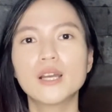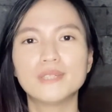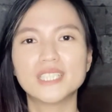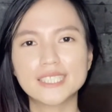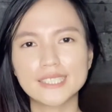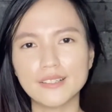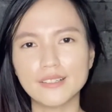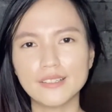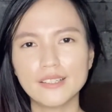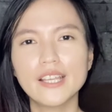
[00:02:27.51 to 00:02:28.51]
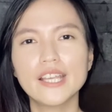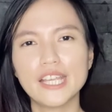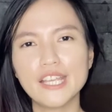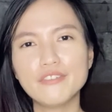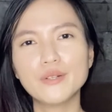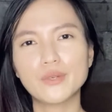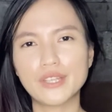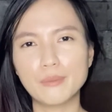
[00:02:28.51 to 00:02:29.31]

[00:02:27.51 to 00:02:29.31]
But still, even with